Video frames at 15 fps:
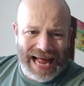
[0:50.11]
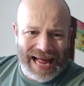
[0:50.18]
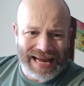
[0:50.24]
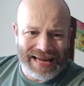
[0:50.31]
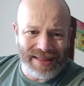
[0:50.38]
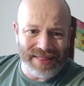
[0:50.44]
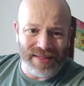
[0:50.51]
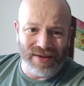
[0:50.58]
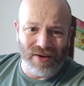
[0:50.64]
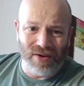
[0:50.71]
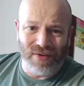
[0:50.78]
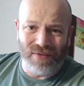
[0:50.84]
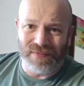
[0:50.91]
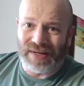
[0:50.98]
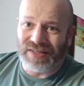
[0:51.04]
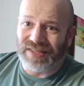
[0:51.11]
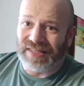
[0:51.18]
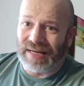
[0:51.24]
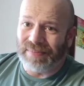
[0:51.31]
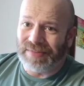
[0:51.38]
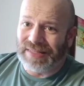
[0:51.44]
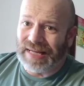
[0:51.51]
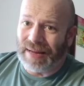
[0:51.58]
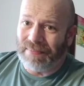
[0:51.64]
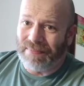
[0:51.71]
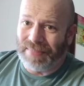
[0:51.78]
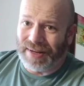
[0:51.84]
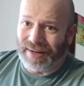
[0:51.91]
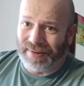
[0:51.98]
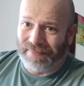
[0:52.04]
8th of
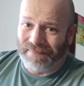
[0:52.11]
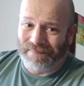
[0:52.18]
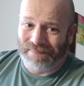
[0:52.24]
September.